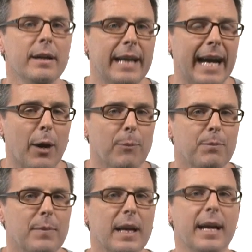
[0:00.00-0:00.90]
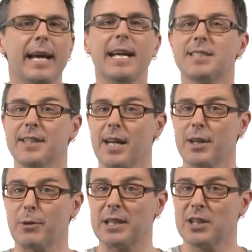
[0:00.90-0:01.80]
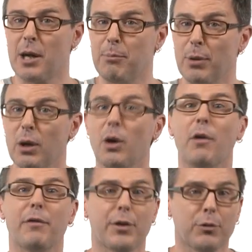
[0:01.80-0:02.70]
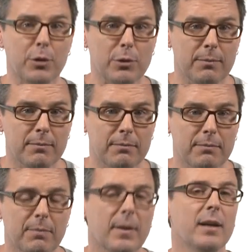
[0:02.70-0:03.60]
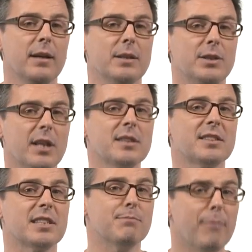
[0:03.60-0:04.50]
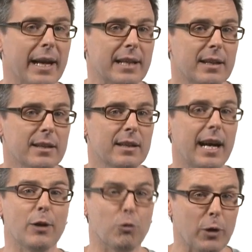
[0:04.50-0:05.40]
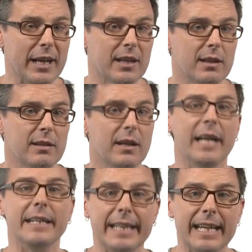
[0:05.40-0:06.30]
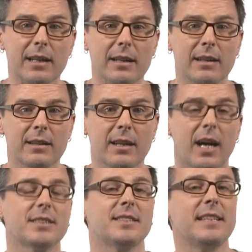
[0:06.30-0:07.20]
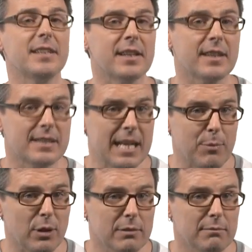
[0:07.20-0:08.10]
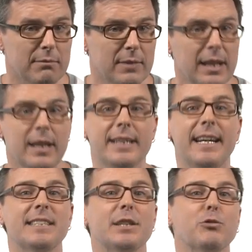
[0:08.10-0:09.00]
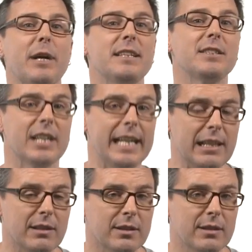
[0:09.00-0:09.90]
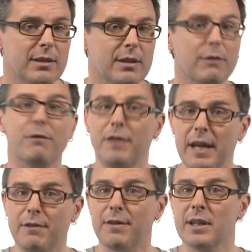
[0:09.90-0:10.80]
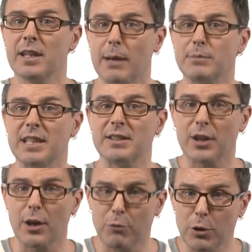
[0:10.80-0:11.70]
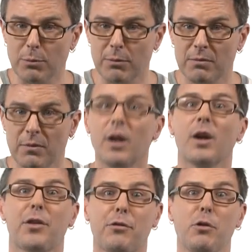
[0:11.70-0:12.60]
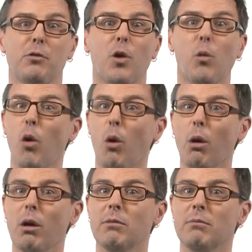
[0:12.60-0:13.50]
Now, here's another example of through. Just as Mike and Rick and Neil are sitting at the table, getting ready to eat, Viv comes into the room, through the wall.